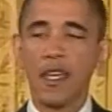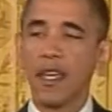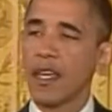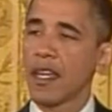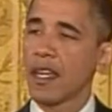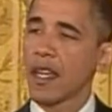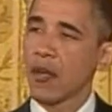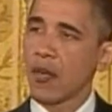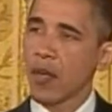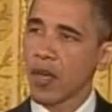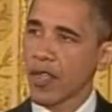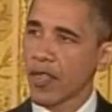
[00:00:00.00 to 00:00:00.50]

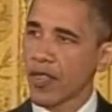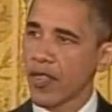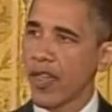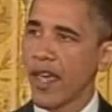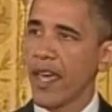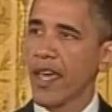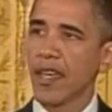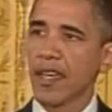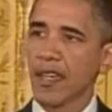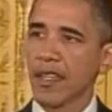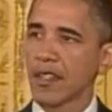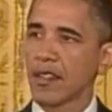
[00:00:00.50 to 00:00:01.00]
And I want to
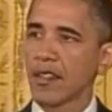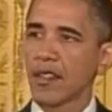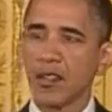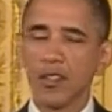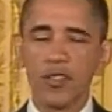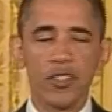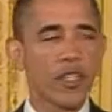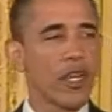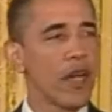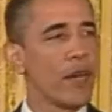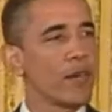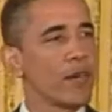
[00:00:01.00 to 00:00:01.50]
thank
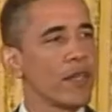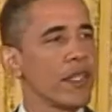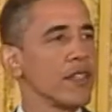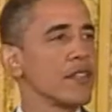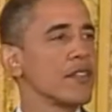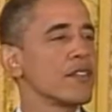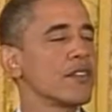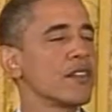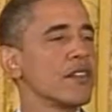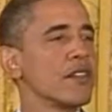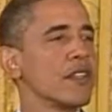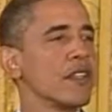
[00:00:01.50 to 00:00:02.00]
those
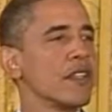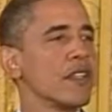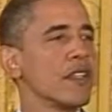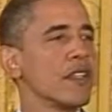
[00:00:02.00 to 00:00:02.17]
companies